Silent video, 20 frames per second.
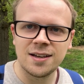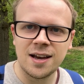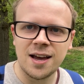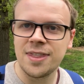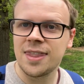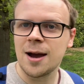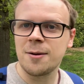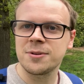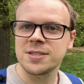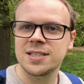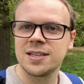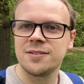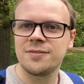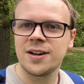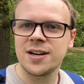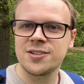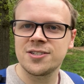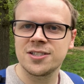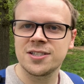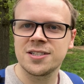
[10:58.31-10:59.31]
And that was the
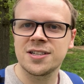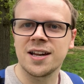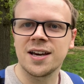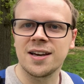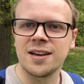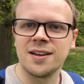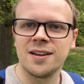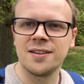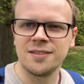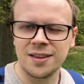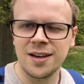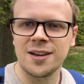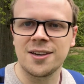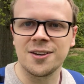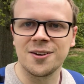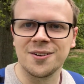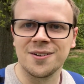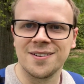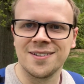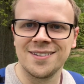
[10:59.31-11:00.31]
adventure today. Thank you.